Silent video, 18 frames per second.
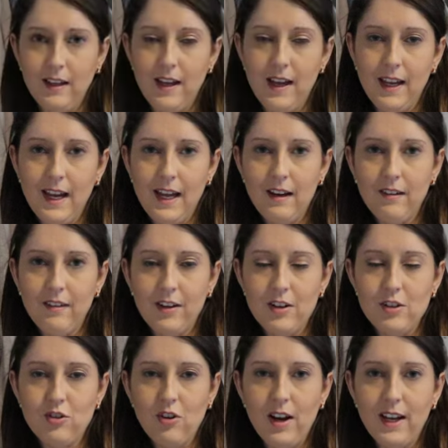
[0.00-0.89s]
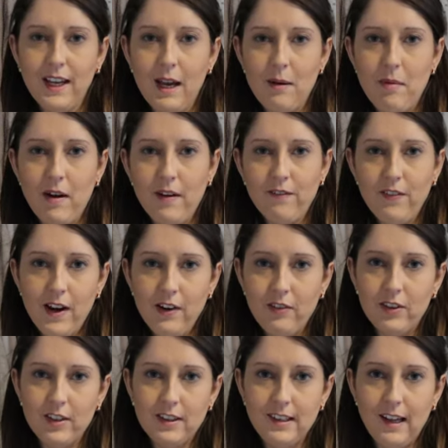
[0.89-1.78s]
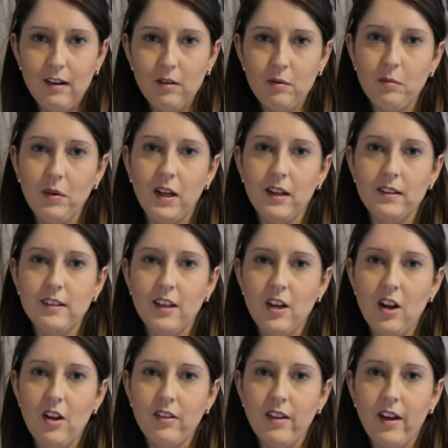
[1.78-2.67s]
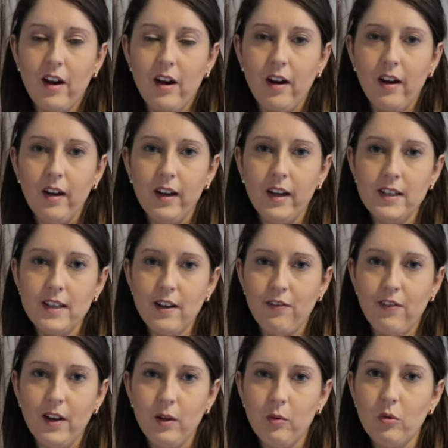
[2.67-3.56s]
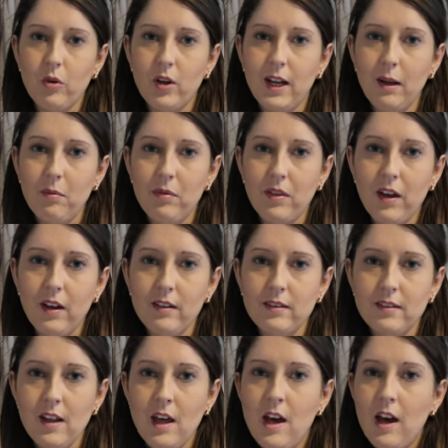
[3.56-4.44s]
Again, I'm gonna try and get my favorites out because I know that I definitely will keep those.